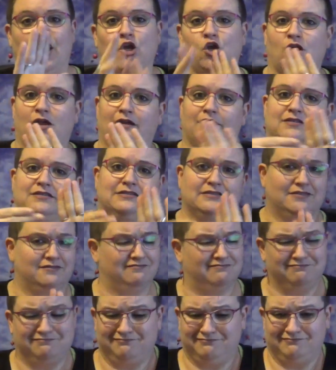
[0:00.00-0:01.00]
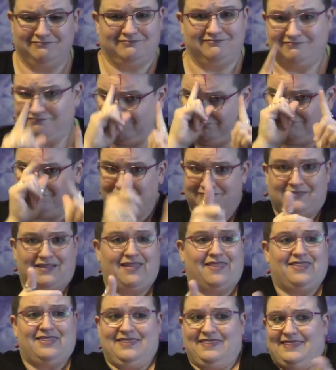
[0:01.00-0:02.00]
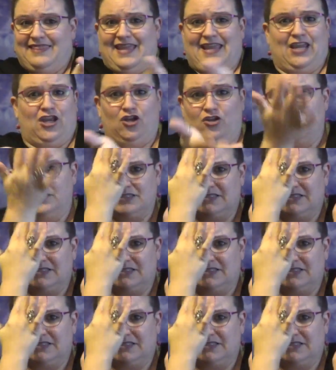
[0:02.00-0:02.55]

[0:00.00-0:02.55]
There are those deaf persons that are out there.